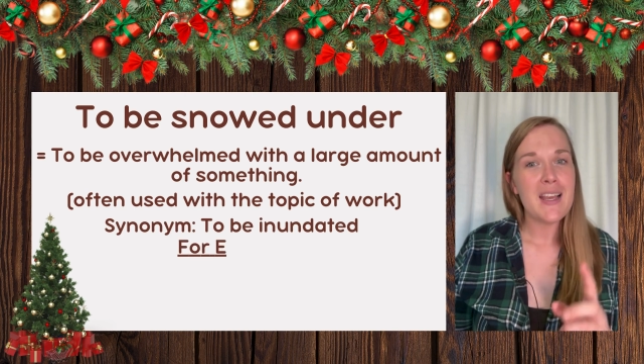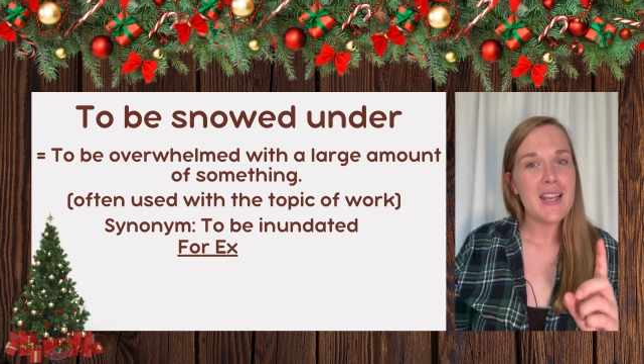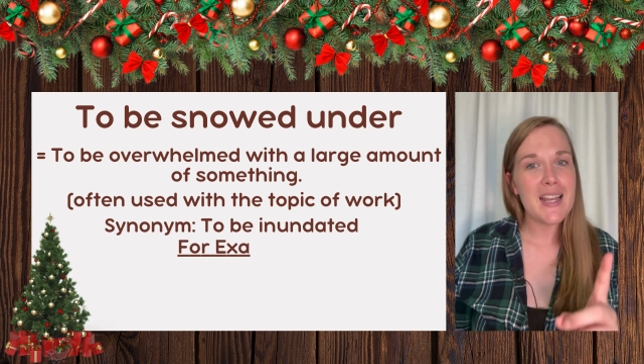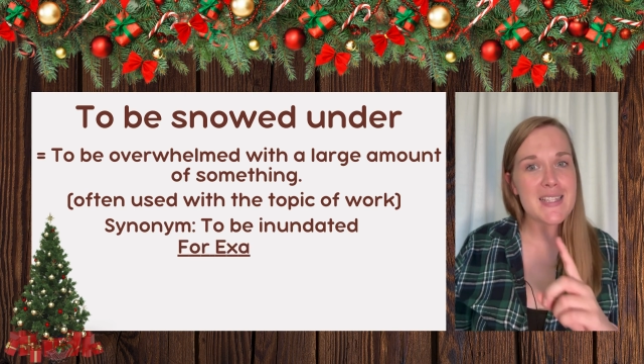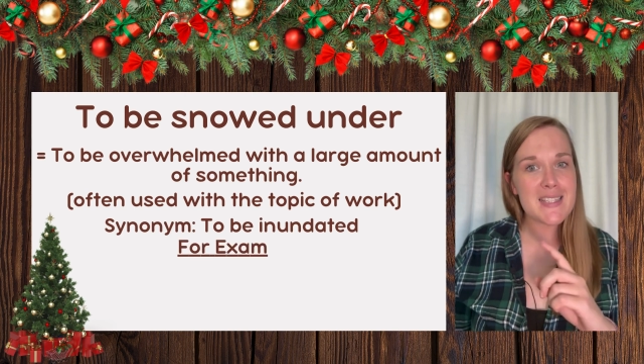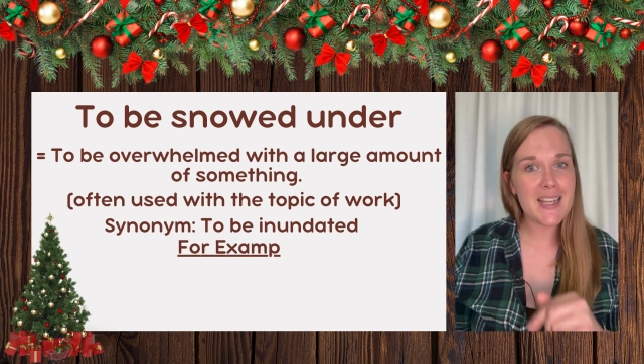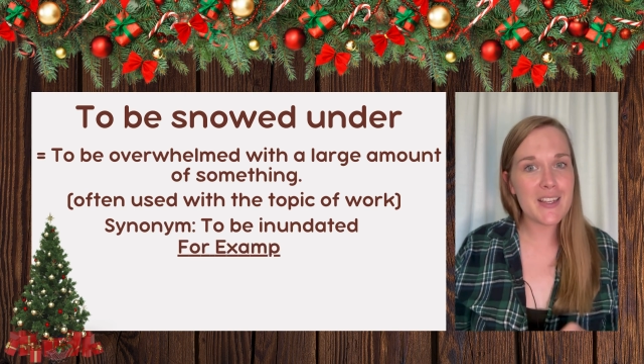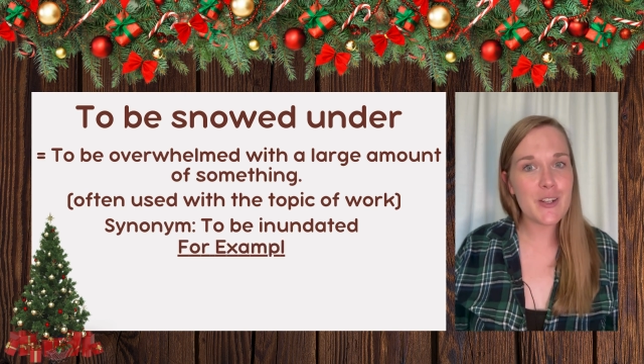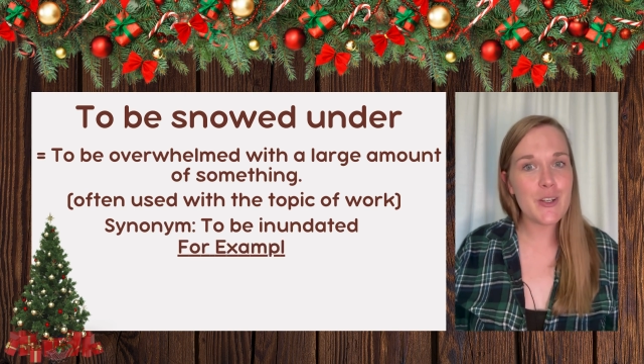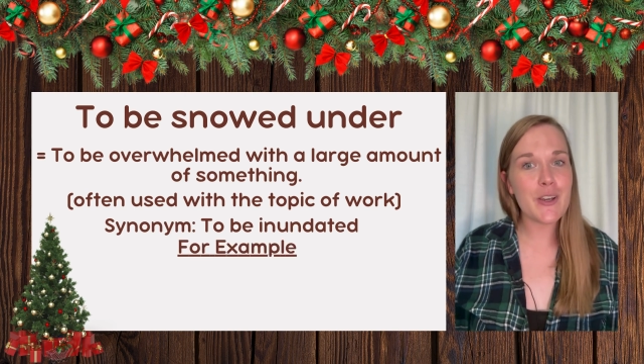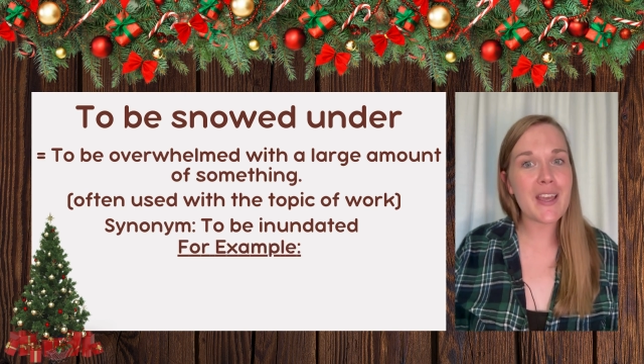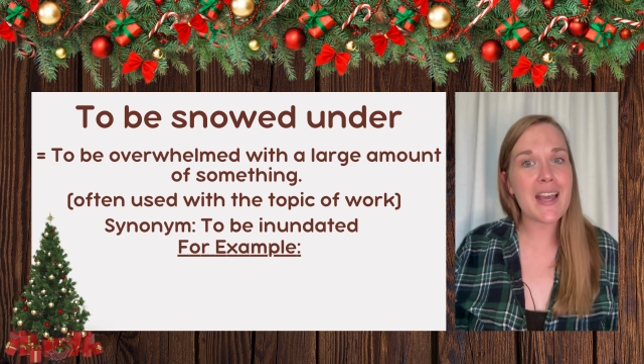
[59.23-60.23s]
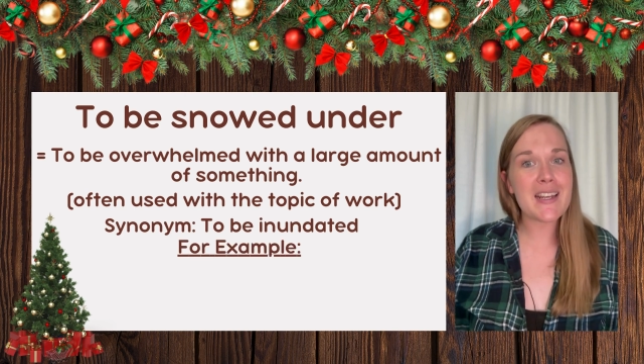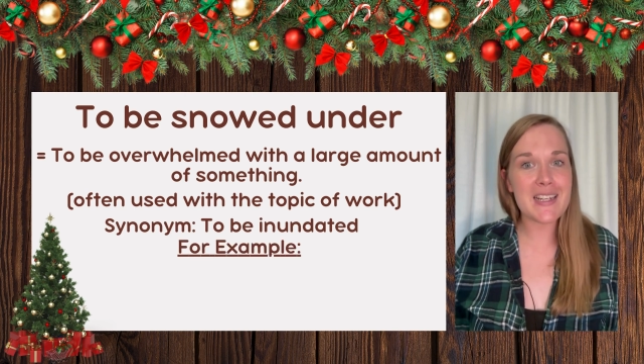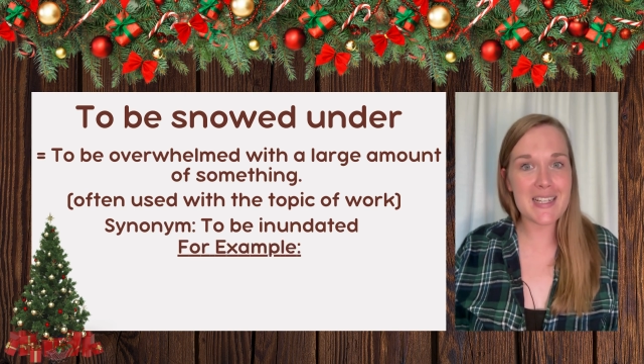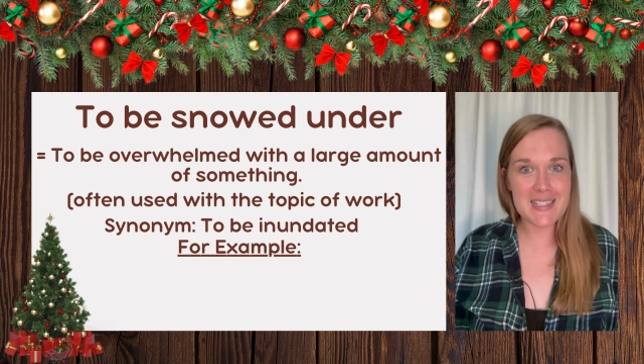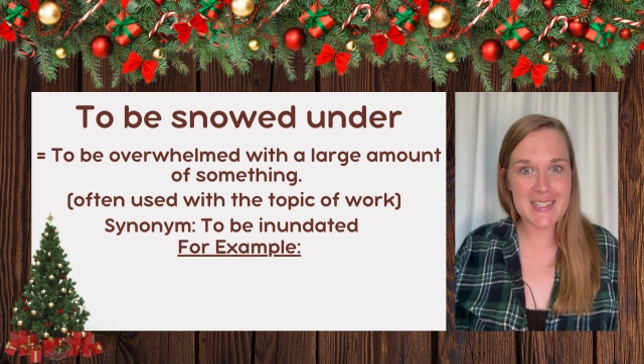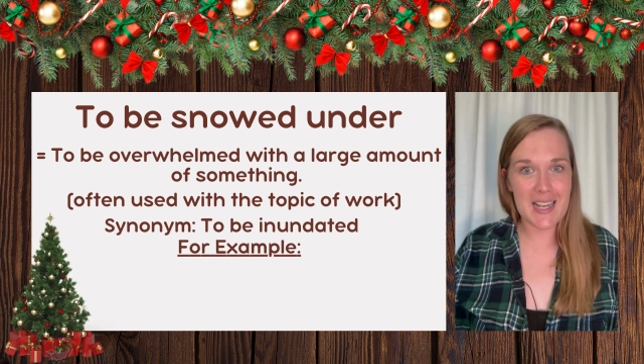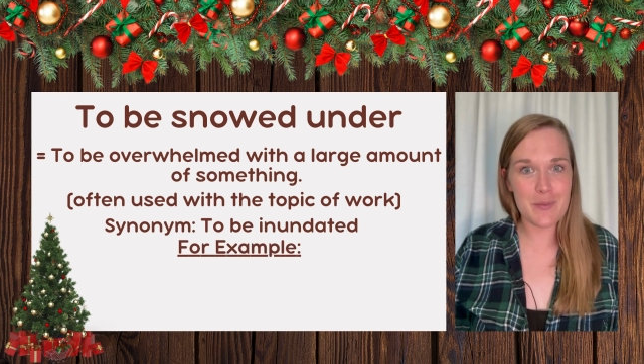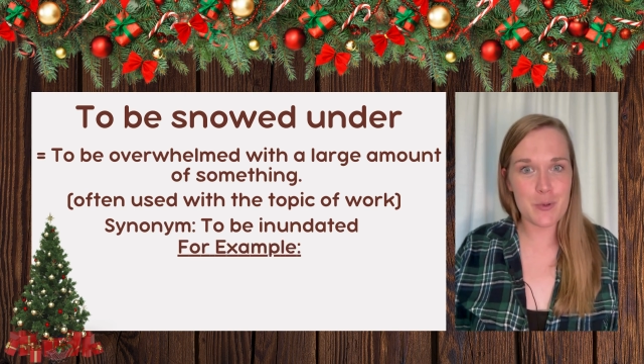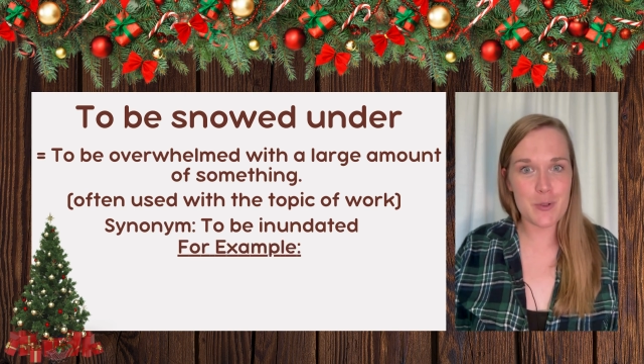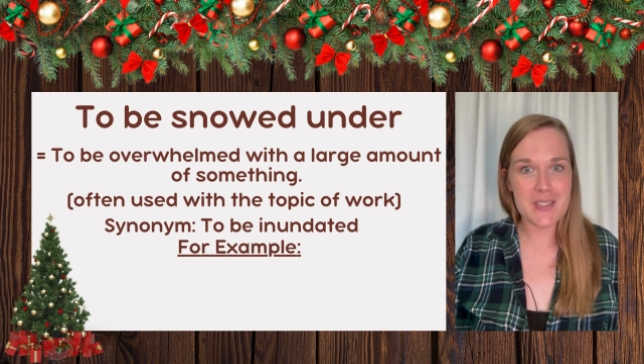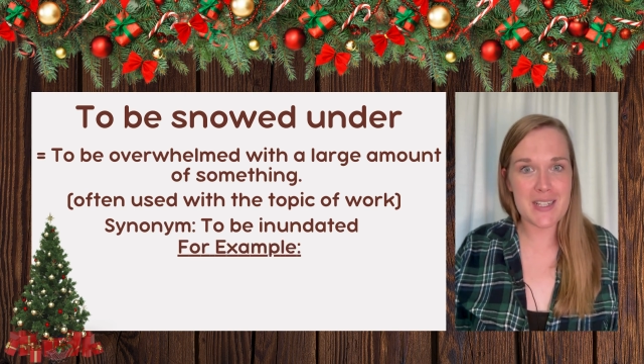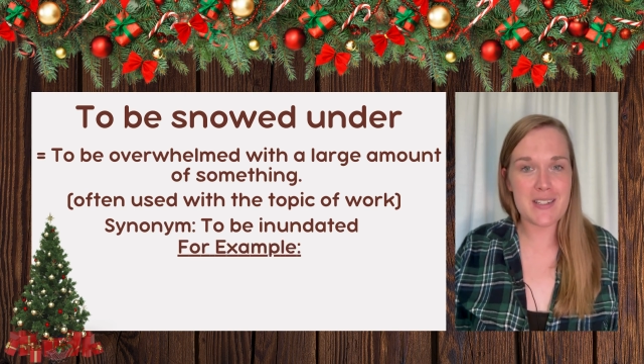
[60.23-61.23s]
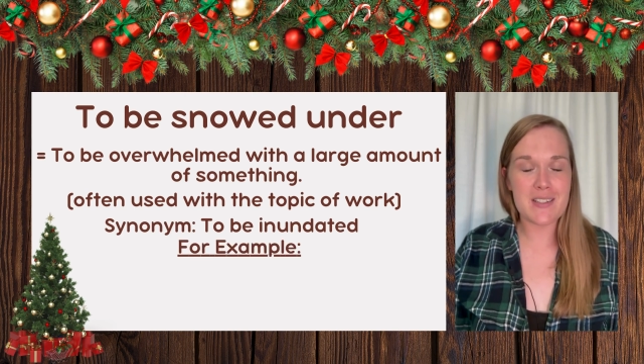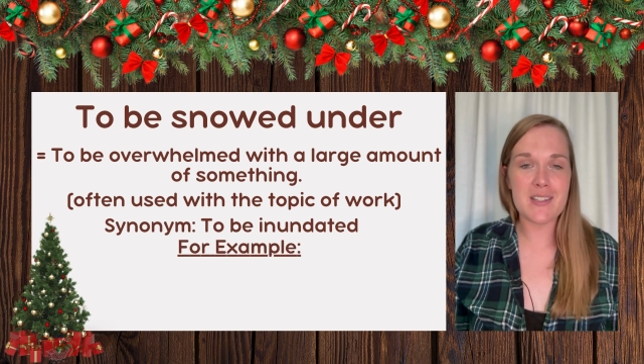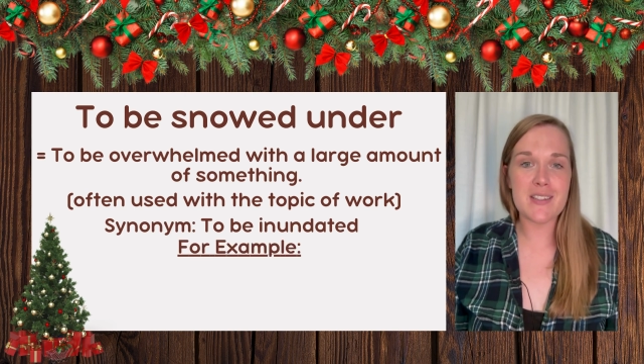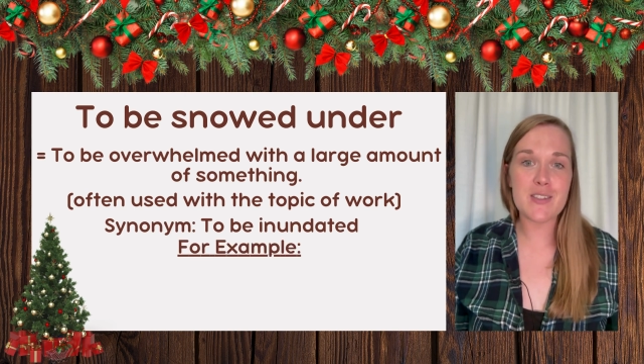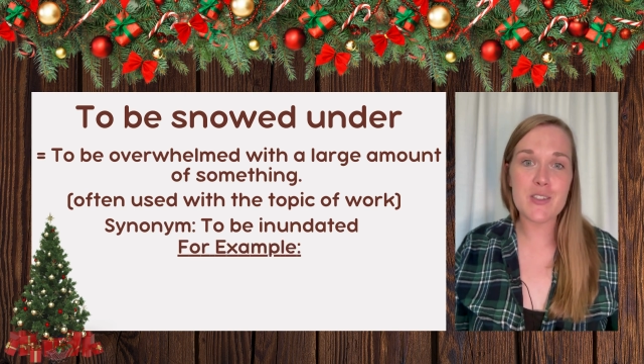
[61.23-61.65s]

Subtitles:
Let's take a look at an example sentence